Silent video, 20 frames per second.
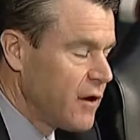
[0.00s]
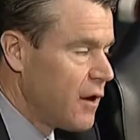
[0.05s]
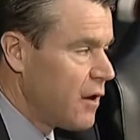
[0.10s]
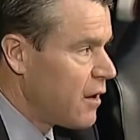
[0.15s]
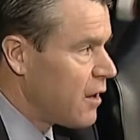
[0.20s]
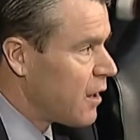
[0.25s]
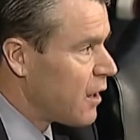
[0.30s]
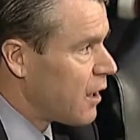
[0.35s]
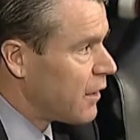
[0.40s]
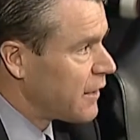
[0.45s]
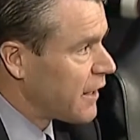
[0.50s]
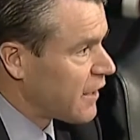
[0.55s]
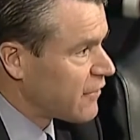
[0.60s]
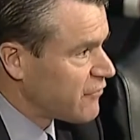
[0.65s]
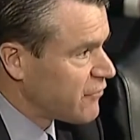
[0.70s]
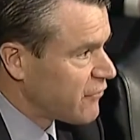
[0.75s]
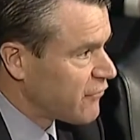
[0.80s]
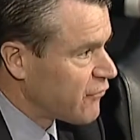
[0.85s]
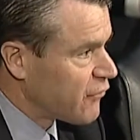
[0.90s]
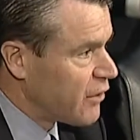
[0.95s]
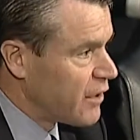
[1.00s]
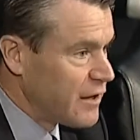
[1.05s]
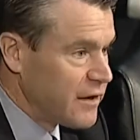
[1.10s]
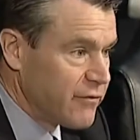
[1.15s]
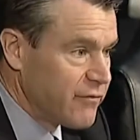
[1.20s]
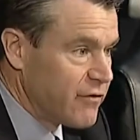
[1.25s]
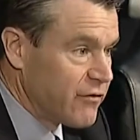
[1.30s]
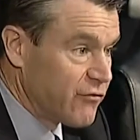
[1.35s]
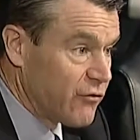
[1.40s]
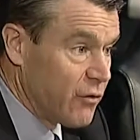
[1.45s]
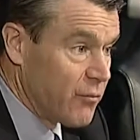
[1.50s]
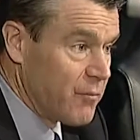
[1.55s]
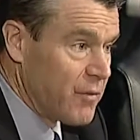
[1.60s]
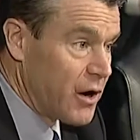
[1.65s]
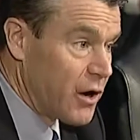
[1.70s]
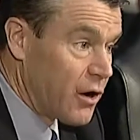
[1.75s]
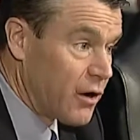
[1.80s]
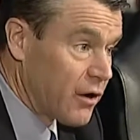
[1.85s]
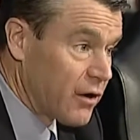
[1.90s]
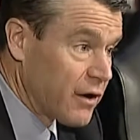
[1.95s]
not just for individual
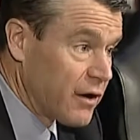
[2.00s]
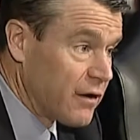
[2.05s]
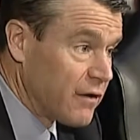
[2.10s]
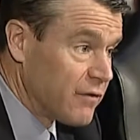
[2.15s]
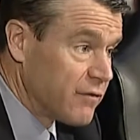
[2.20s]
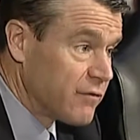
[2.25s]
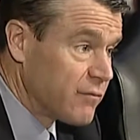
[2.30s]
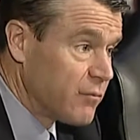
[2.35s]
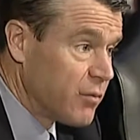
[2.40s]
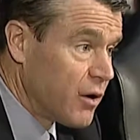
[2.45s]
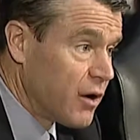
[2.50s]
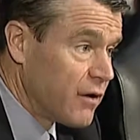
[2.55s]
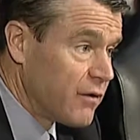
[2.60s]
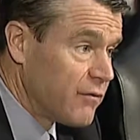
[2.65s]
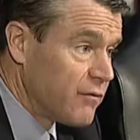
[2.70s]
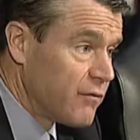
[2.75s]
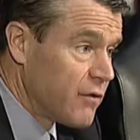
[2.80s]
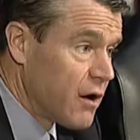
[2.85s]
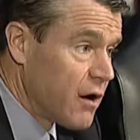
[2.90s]
Americans, but